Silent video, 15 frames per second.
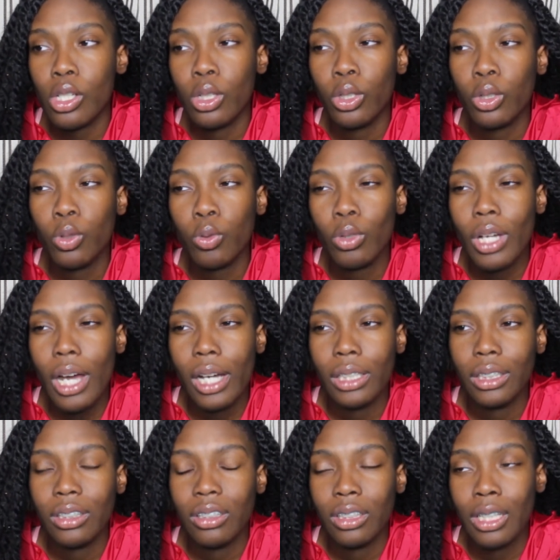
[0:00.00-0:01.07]
to learn who
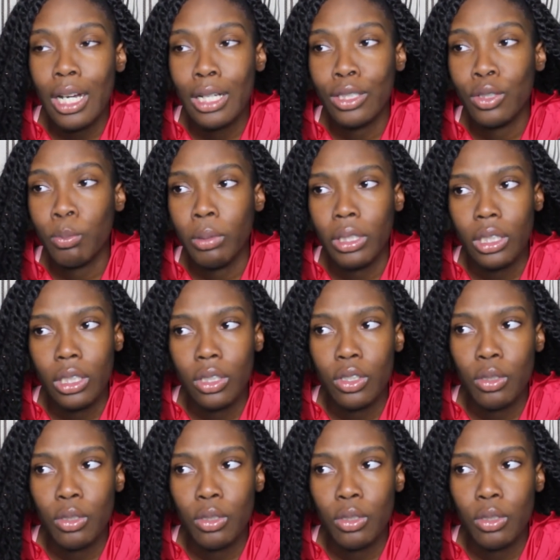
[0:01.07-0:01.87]
God is, and God speaking